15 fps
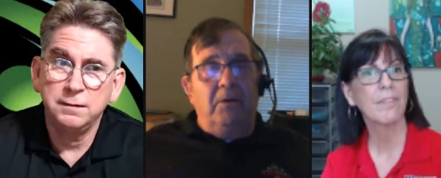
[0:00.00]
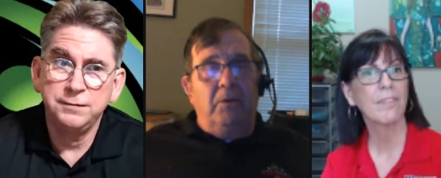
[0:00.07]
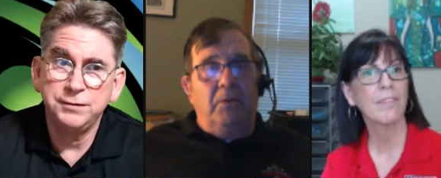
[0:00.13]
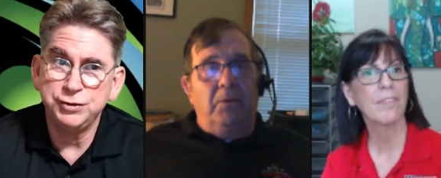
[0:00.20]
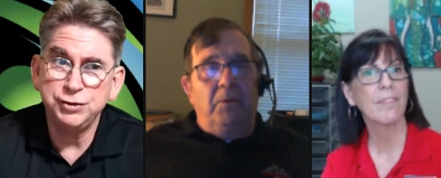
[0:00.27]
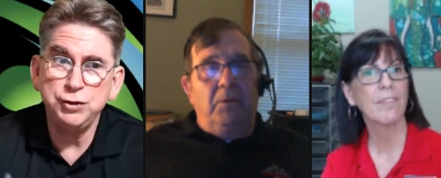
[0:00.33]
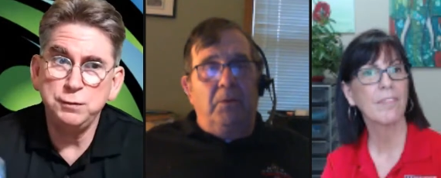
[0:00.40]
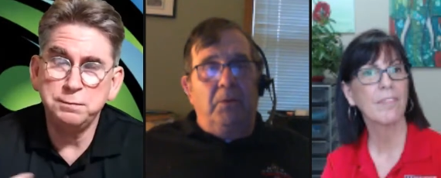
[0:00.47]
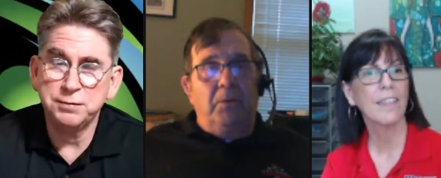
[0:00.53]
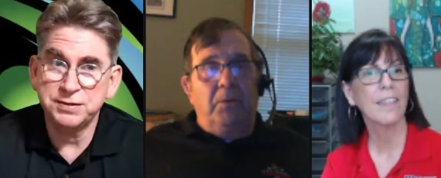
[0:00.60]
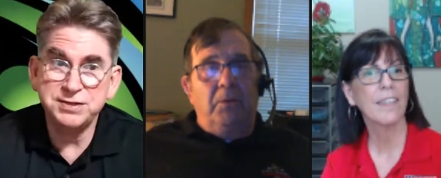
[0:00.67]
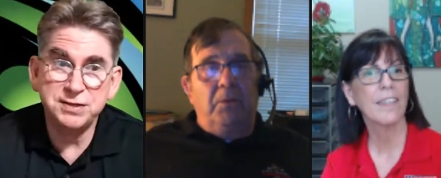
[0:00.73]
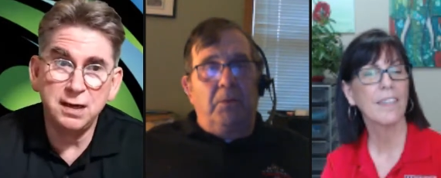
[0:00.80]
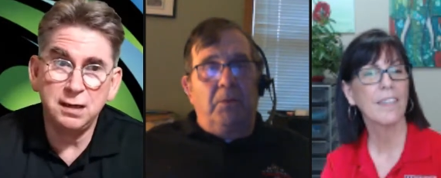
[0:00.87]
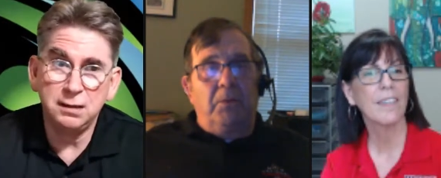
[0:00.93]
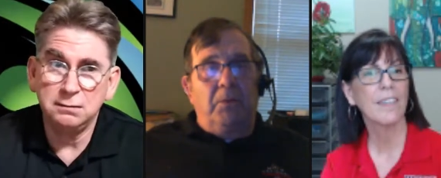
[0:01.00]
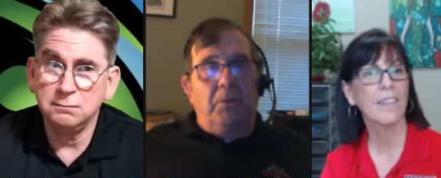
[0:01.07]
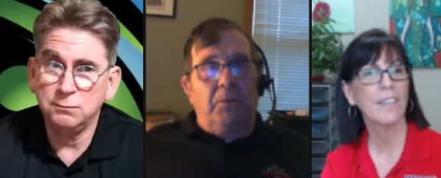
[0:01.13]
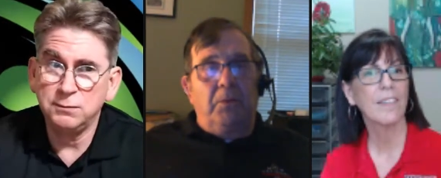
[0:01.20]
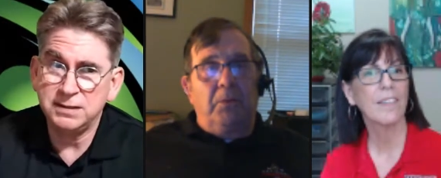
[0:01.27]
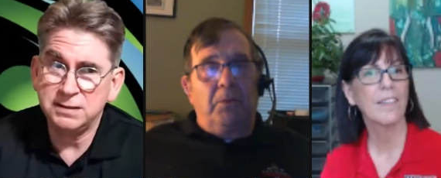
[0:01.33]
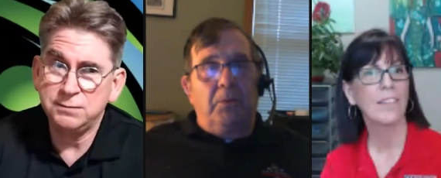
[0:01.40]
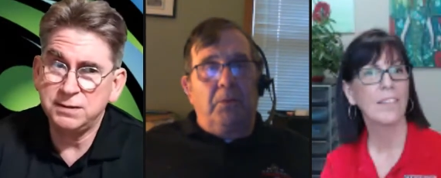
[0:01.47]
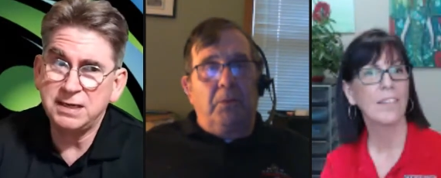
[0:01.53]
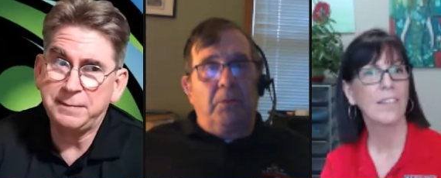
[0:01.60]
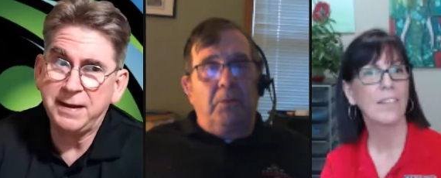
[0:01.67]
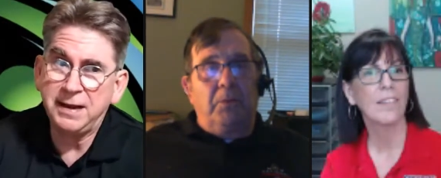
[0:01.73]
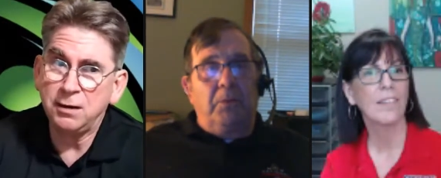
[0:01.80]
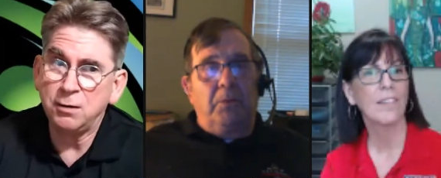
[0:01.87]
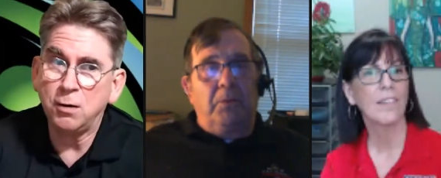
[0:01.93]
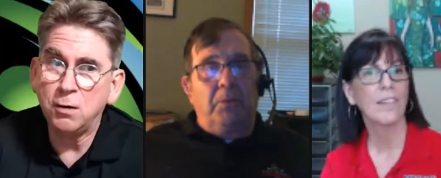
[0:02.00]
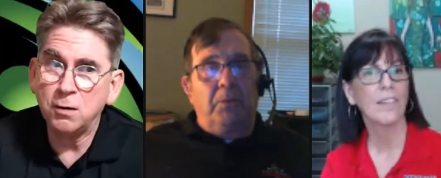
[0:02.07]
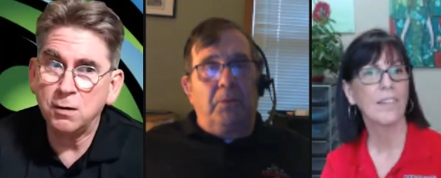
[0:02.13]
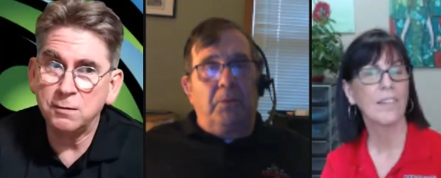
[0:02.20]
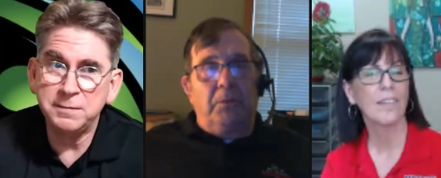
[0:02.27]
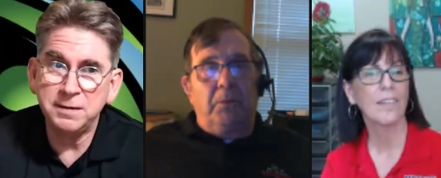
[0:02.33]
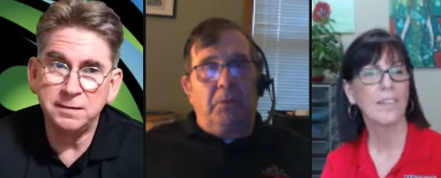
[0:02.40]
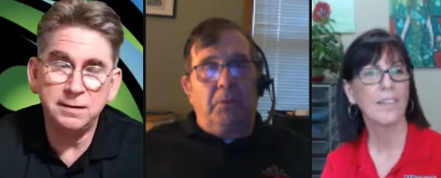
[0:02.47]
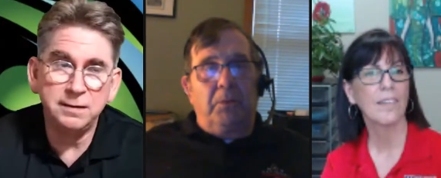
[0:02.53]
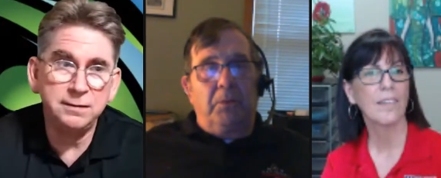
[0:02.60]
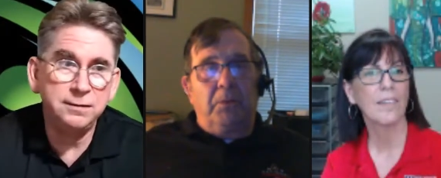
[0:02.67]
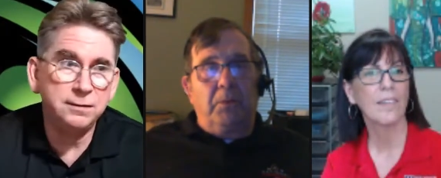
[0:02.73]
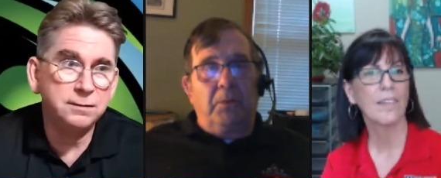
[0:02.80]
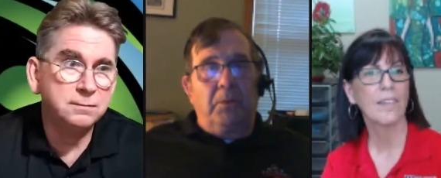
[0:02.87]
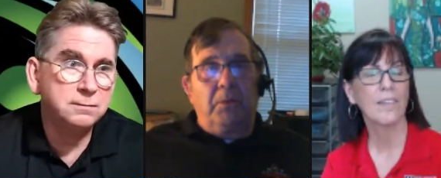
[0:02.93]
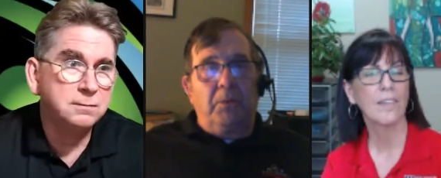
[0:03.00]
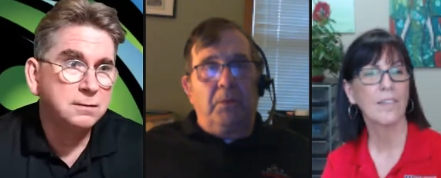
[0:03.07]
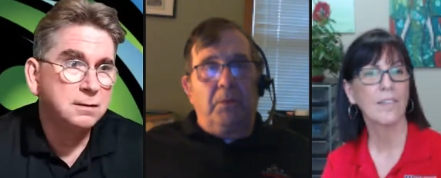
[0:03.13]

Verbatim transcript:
Speaker 1: the two percent? What what type of harm can they do?